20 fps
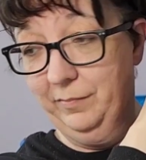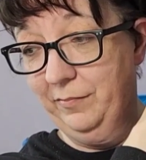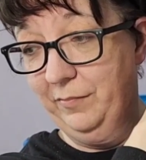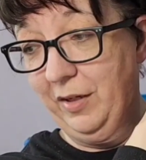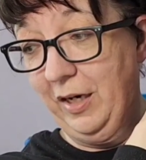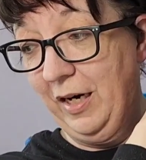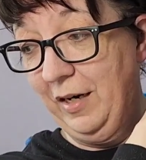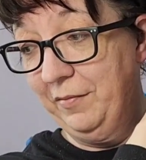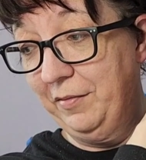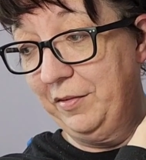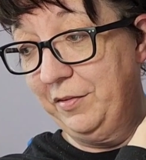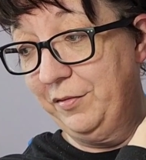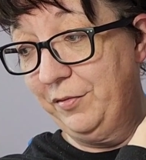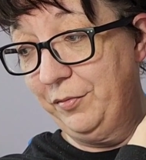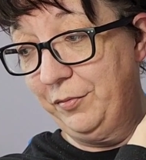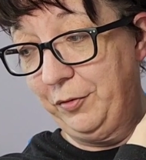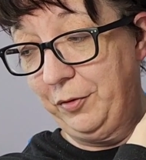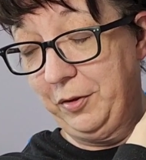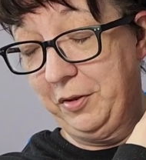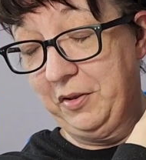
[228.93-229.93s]
harvest
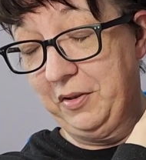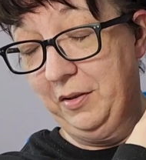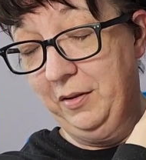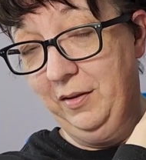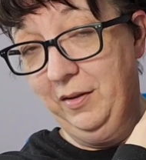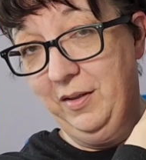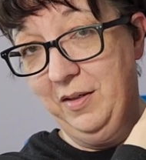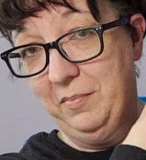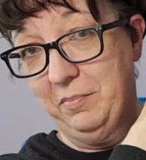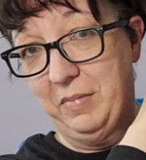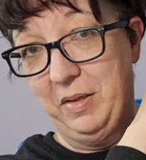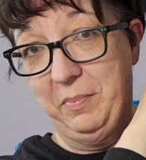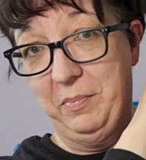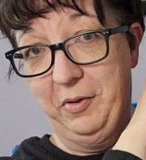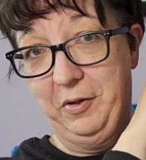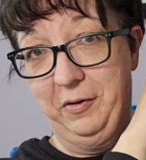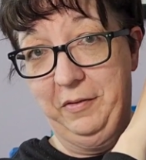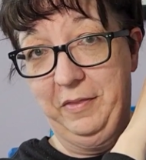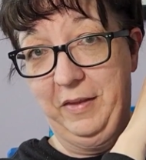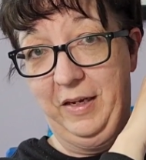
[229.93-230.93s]
for my
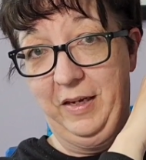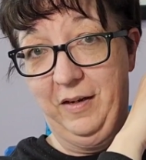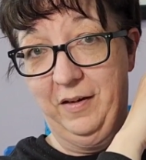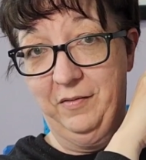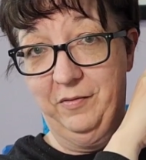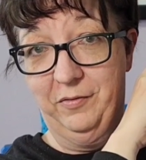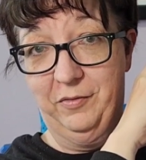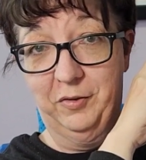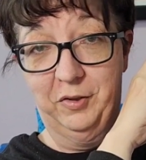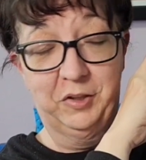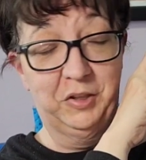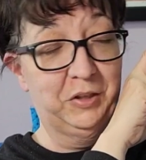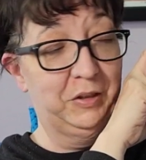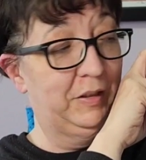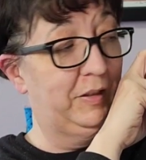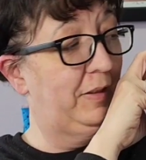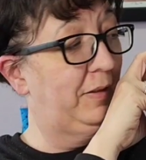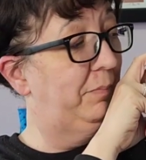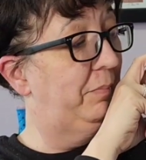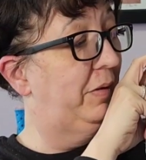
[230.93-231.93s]
birthday,
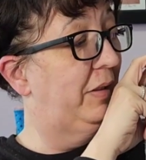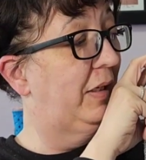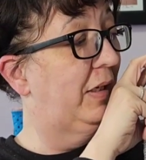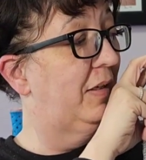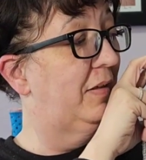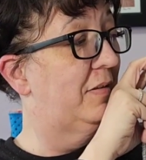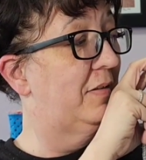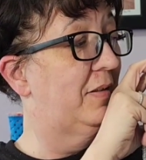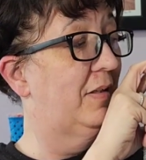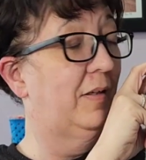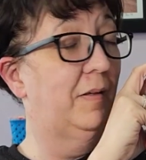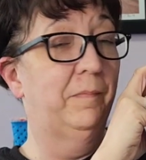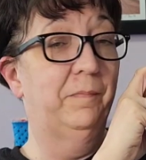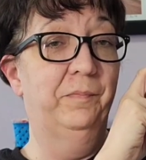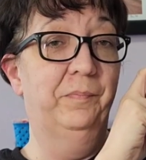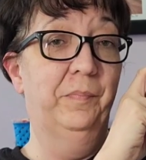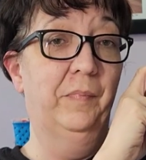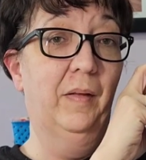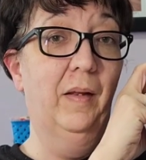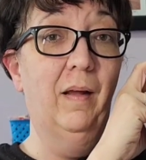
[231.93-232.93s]
unfortunately, because I'm
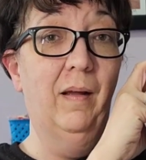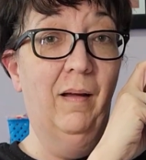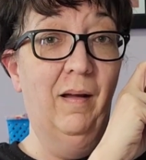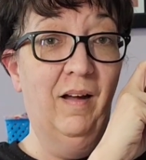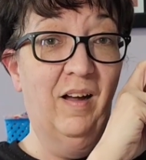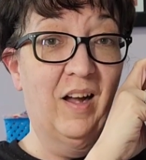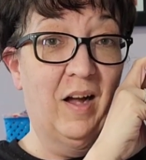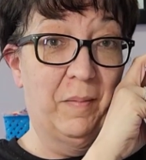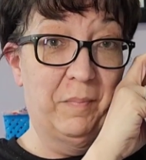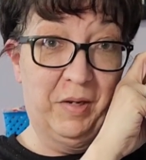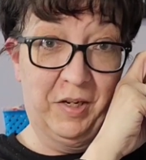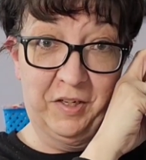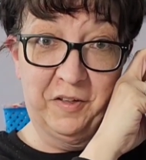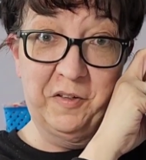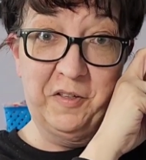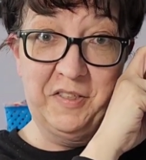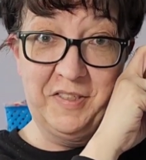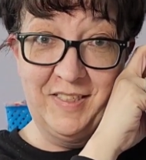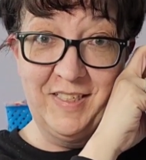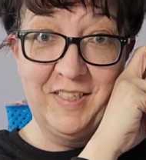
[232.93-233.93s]
not
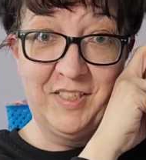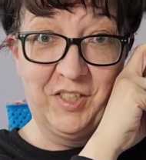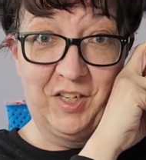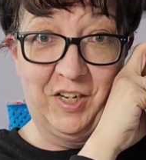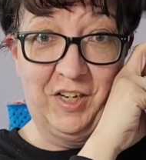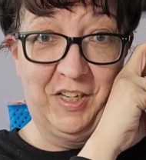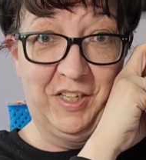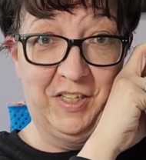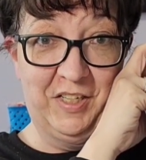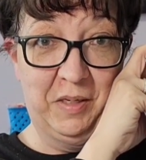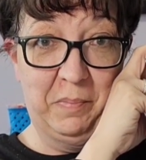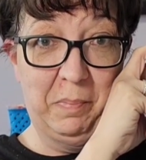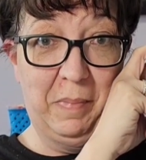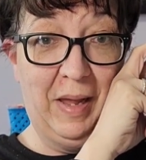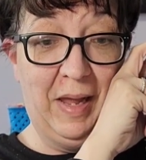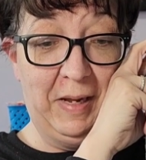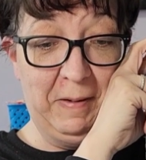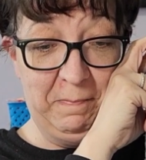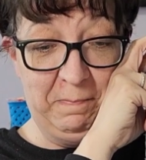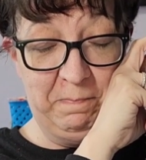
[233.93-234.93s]
going to stitch on it in
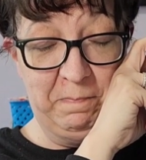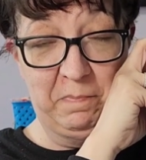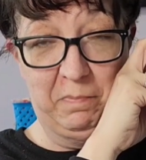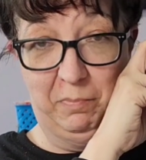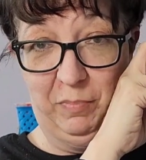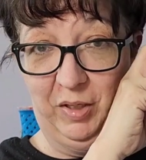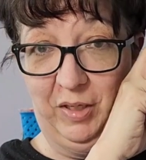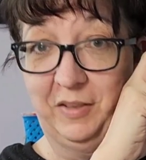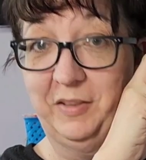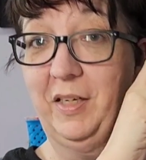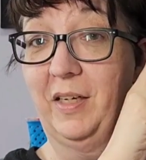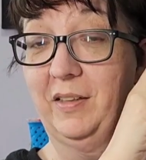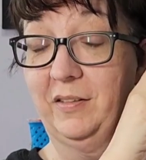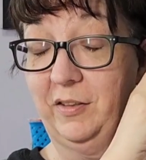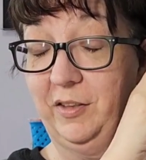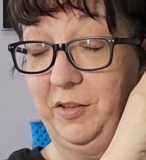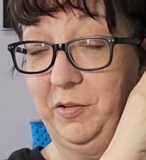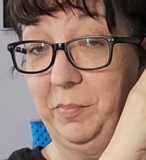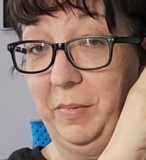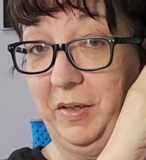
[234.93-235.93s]
May, but I'll talk
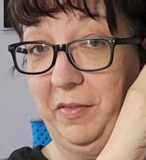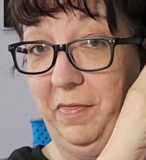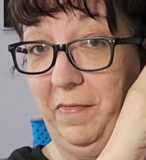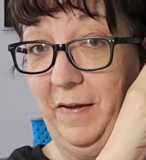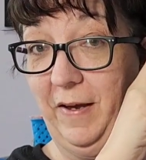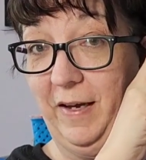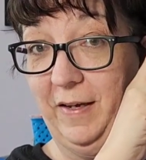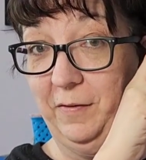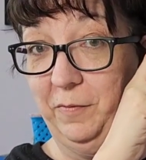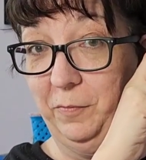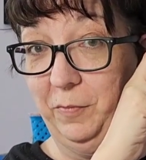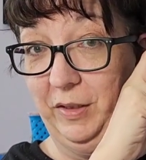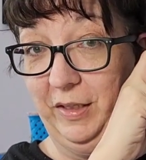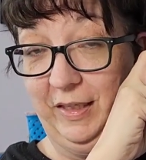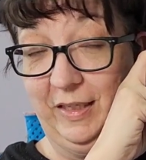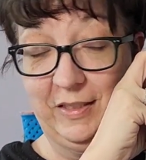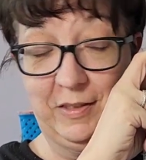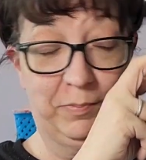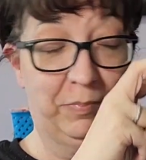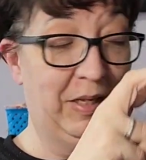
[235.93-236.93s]
to you about that when I
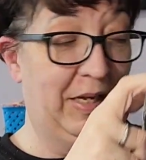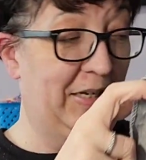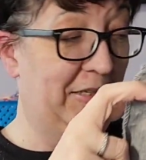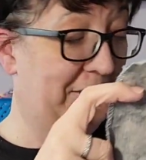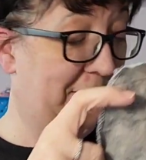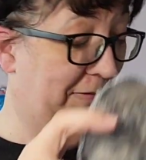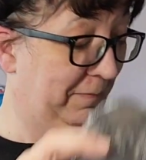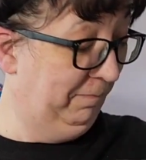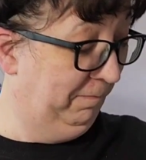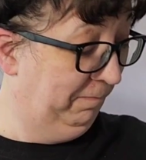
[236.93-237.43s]
get to plans.